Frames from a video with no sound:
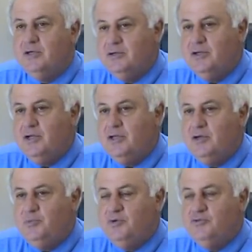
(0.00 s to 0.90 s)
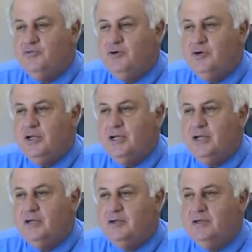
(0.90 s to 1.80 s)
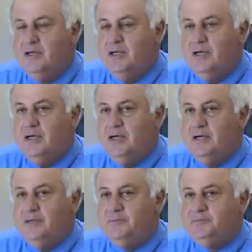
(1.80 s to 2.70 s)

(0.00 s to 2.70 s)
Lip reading: But y'all are almost 40 now.